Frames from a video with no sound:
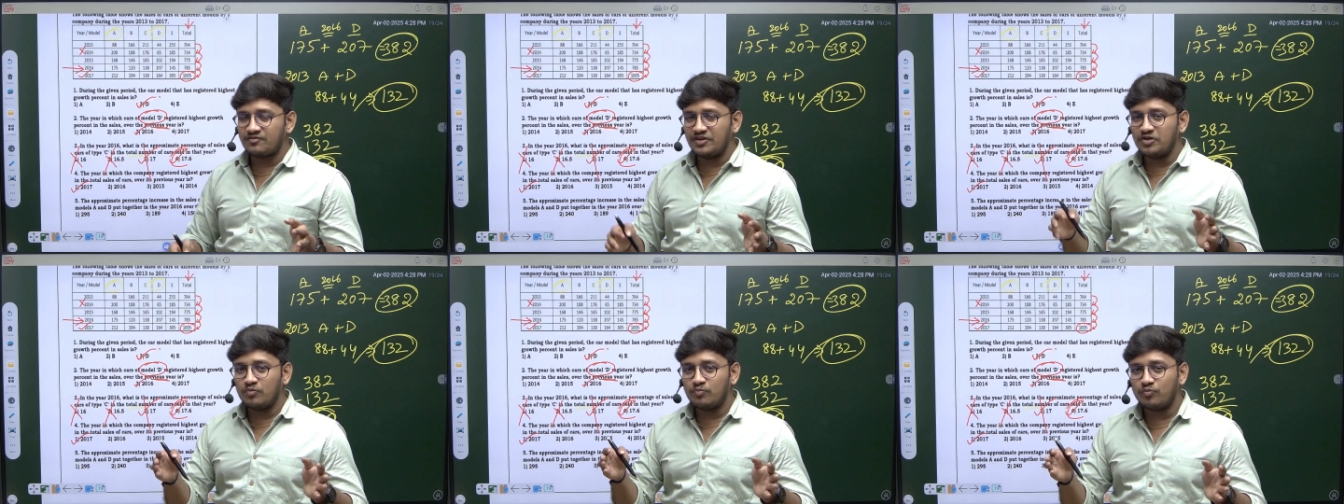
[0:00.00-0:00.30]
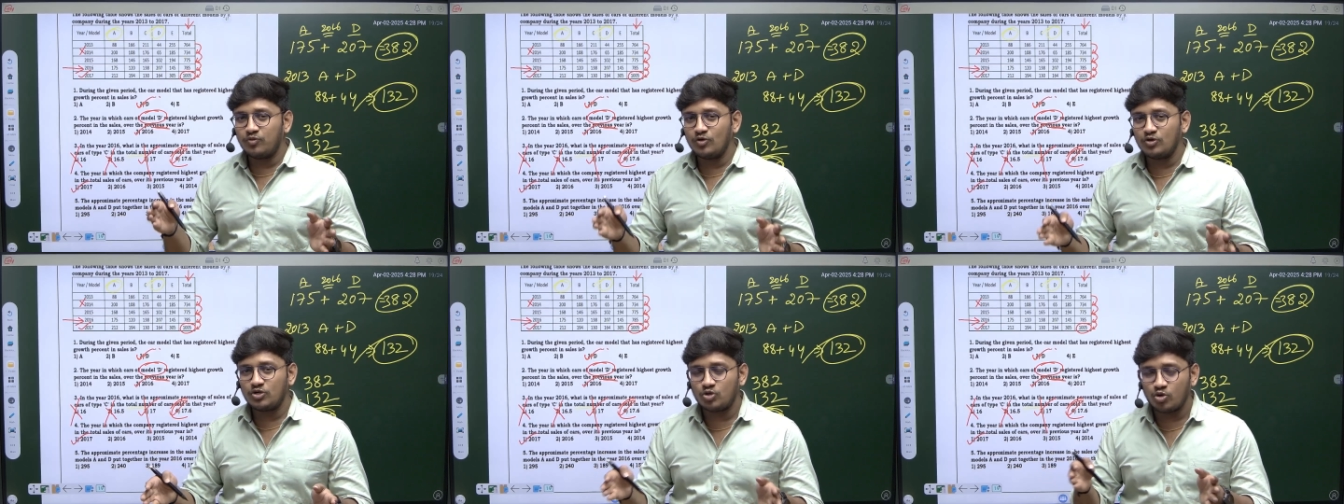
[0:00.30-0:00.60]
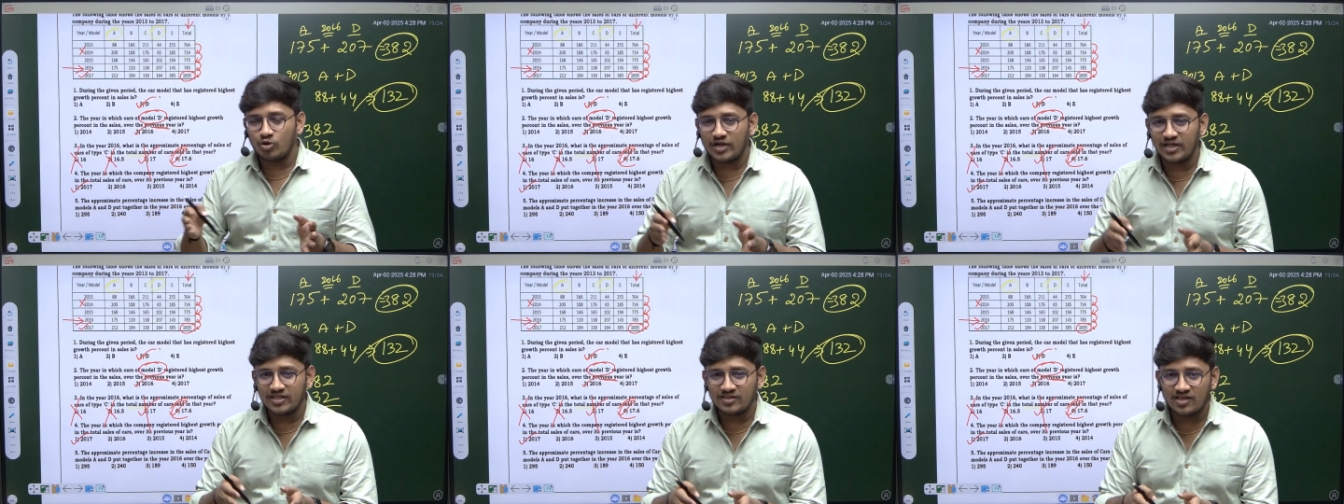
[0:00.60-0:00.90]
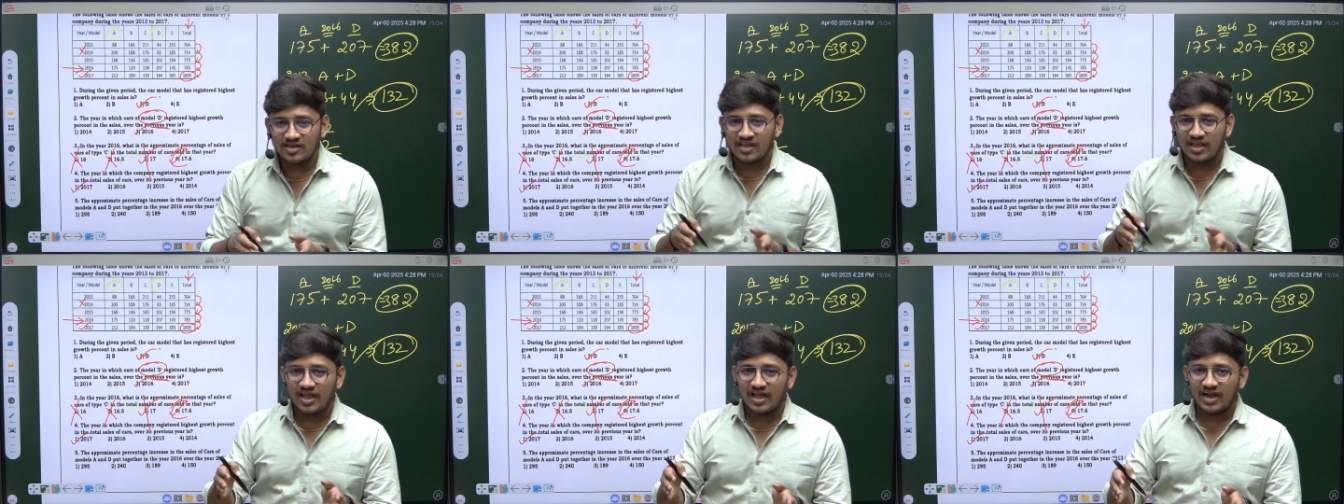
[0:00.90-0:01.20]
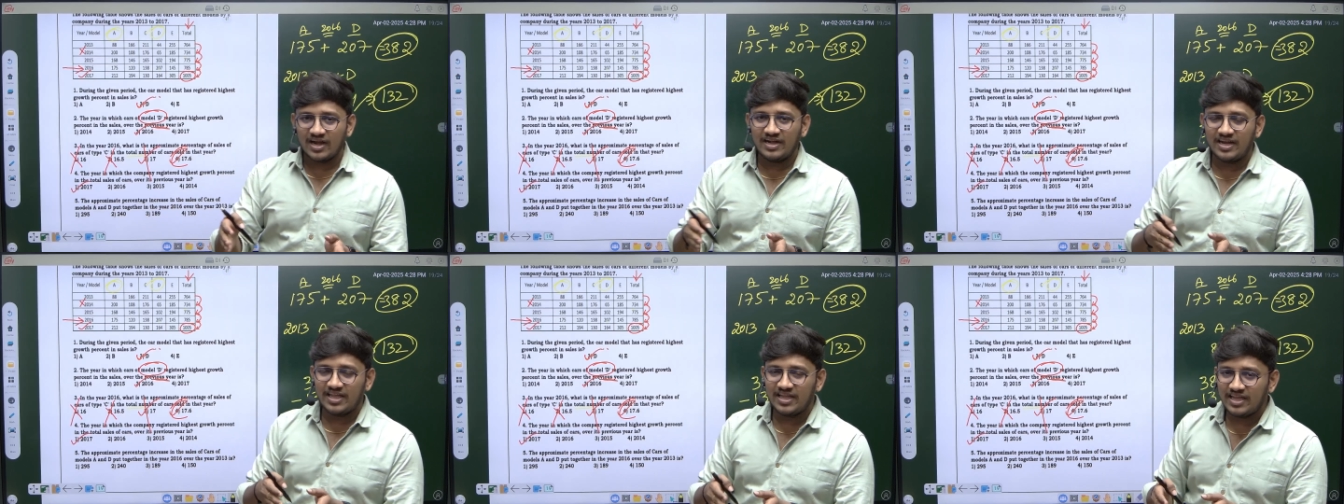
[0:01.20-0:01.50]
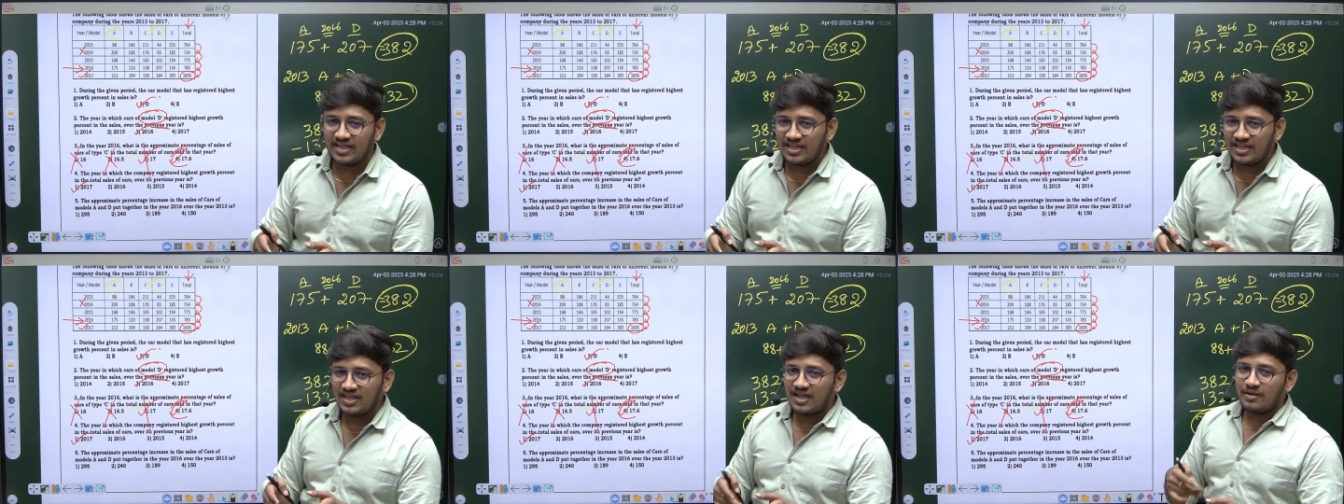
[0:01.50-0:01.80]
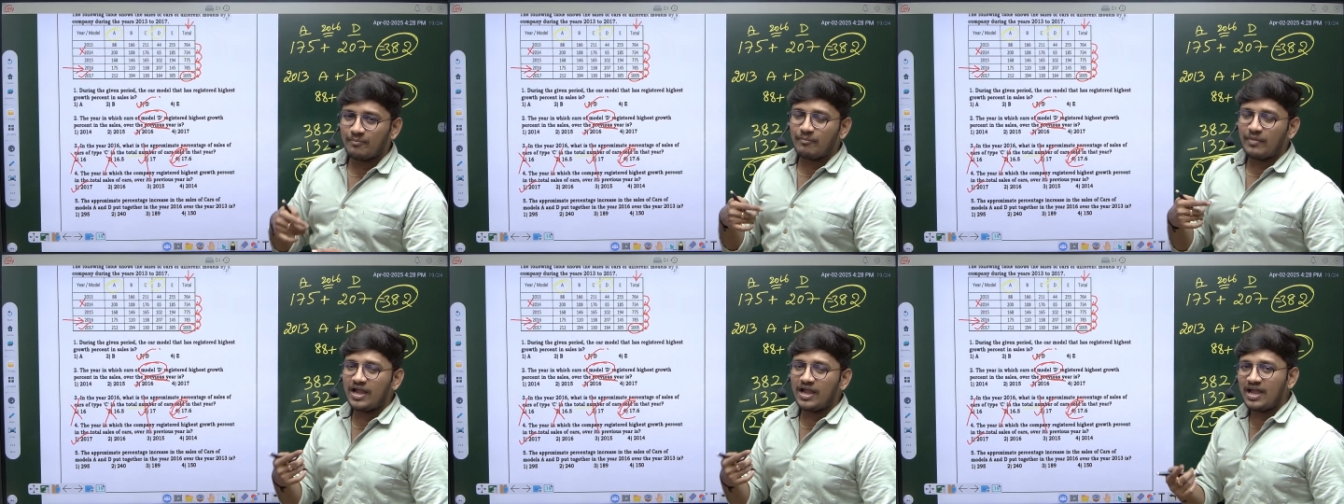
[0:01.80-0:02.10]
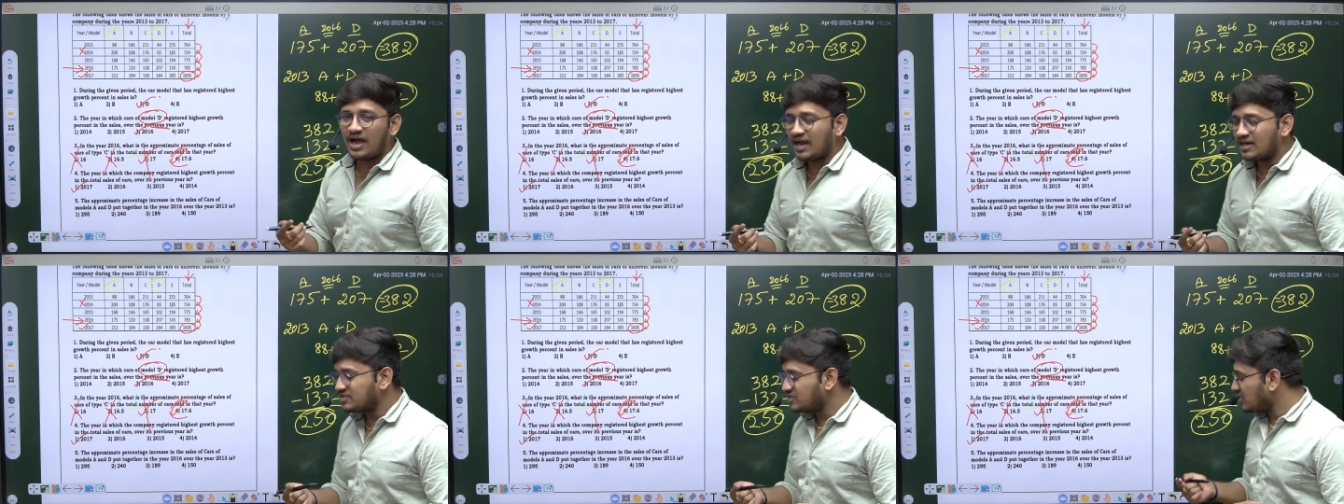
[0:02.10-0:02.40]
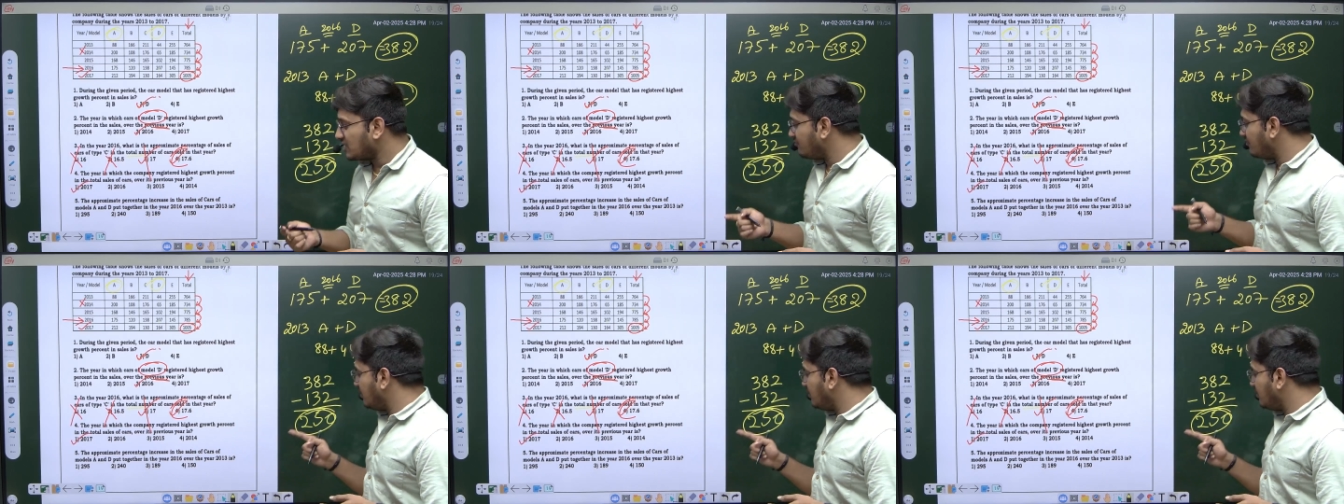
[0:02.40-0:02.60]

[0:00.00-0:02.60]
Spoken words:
you put together A and D, my answer will